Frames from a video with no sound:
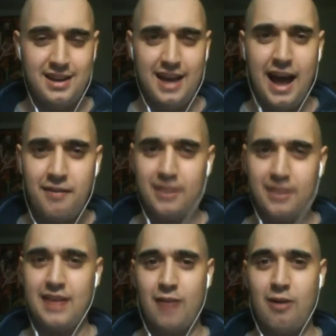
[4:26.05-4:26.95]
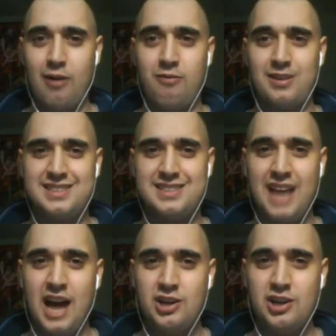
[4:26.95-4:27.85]
Having that reference
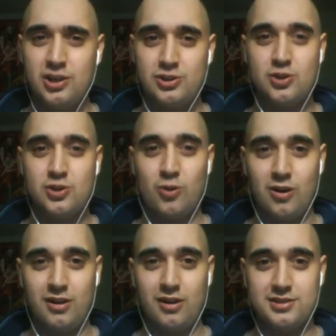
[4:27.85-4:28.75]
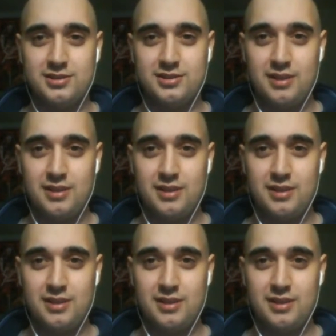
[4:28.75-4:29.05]
underscores